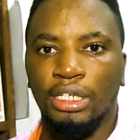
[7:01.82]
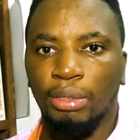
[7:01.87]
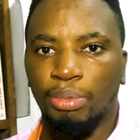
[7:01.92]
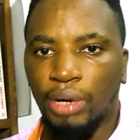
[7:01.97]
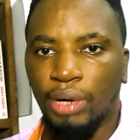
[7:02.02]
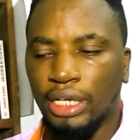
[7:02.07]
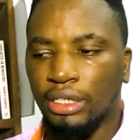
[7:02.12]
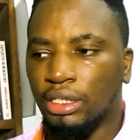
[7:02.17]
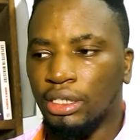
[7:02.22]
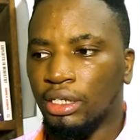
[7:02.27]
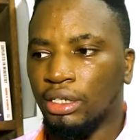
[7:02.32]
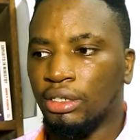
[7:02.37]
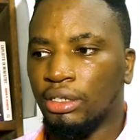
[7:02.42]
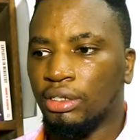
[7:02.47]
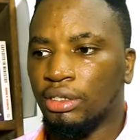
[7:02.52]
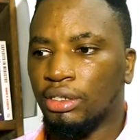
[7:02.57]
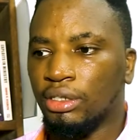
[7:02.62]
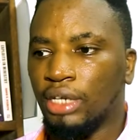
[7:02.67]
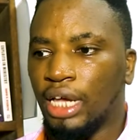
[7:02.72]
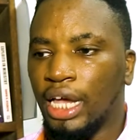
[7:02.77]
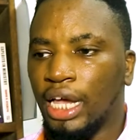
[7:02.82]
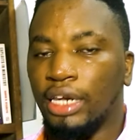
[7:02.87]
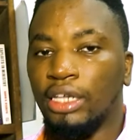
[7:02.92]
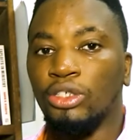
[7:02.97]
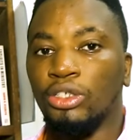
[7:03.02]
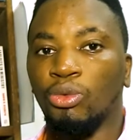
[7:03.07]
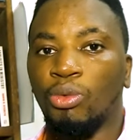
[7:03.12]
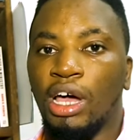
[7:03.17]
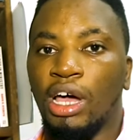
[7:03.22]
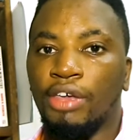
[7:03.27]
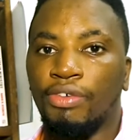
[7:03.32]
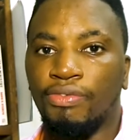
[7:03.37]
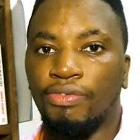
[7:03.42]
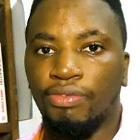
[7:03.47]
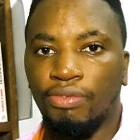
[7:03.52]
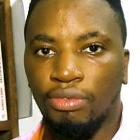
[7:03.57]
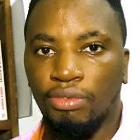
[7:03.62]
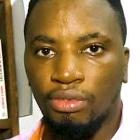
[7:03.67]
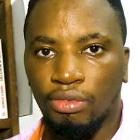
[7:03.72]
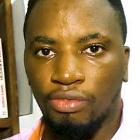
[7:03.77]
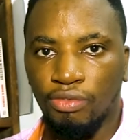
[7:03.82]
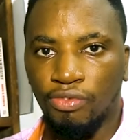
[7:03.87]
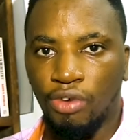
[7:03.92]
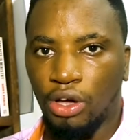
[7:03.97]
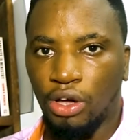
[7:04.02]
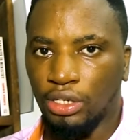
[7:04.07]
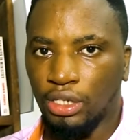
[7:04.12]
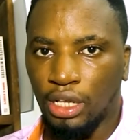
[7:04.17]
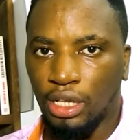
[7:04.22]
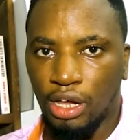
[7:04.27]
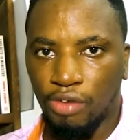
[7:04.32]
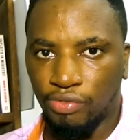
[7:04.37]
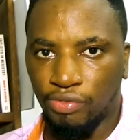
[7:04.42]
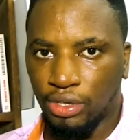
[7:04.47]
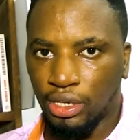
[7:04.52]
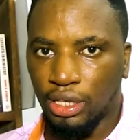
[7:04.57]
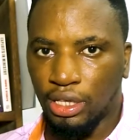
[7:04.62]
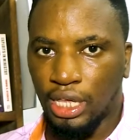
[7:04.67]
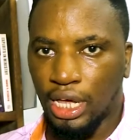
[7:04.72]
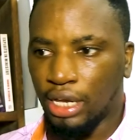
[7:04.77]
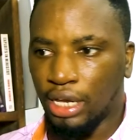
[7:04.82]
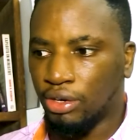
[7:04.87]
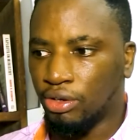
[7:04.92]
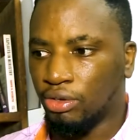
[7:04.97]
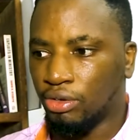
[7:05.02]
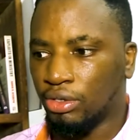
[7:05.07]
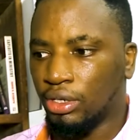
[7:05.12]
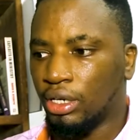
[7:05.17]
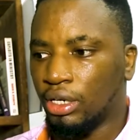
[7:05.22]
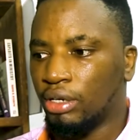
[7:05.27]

apprentice, and his wife falls in love with Nathaniel,